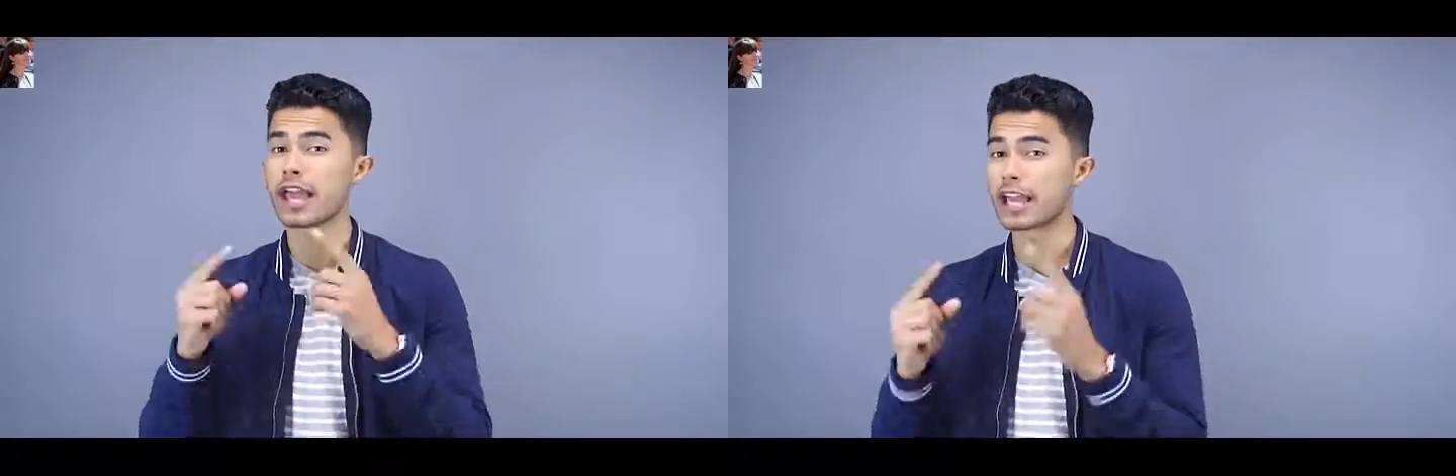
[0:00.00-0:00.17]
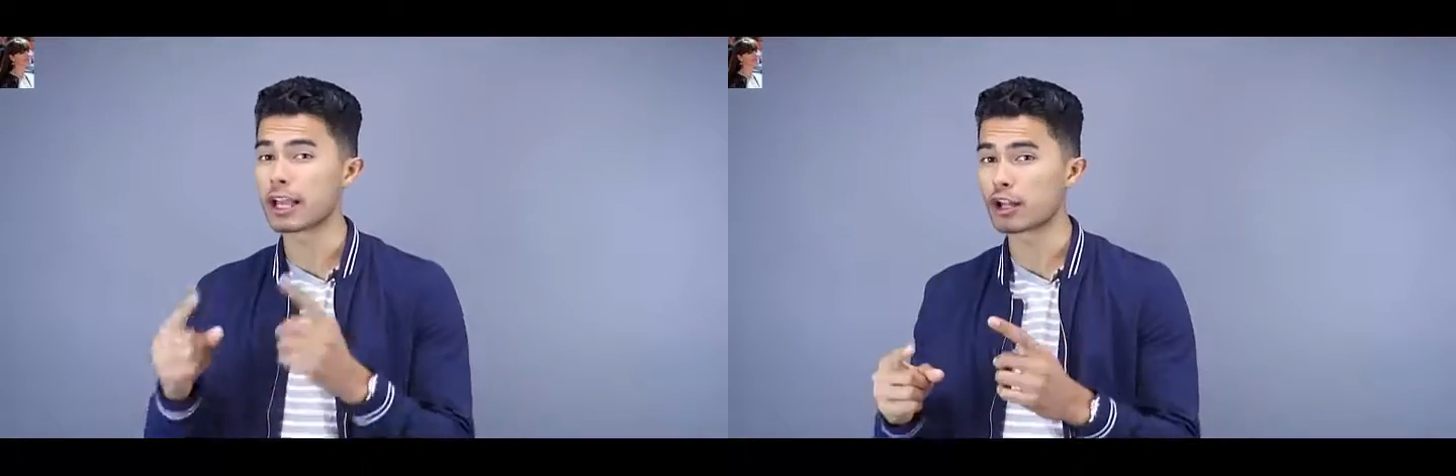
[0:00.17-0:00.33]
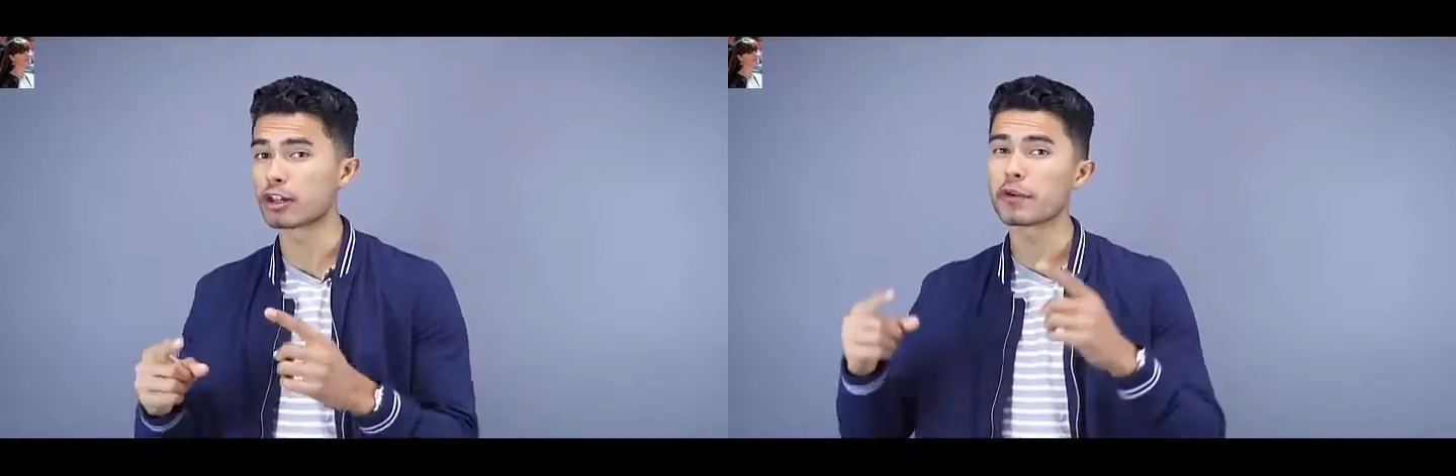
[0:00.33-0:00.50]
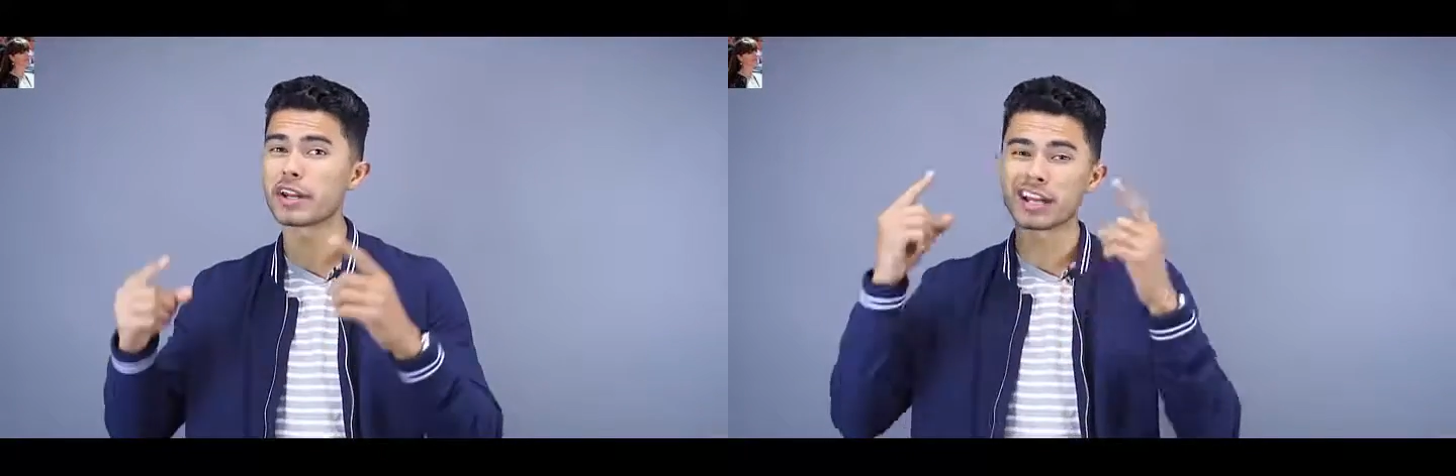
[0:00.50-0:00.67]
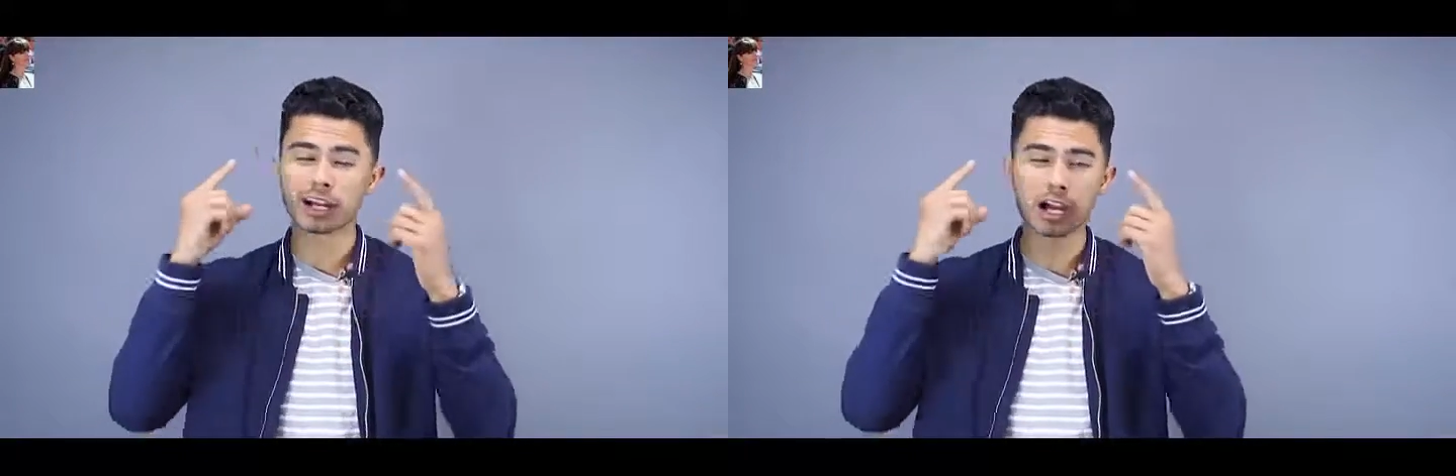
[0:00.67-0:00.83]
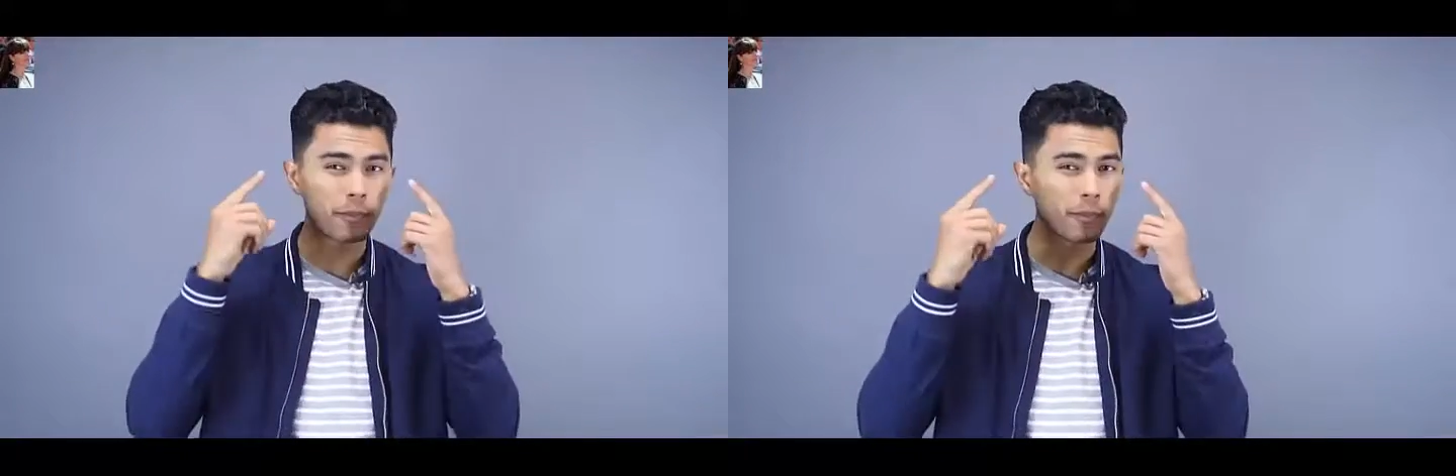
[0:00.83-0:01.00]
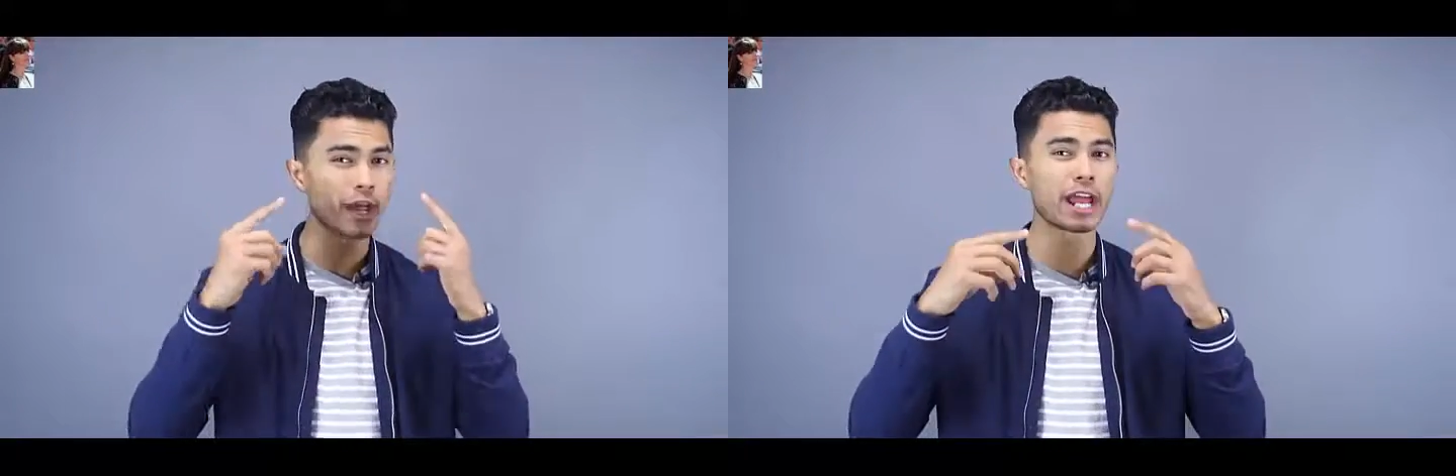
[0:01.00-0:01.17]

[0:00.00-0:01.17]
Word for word: including a couple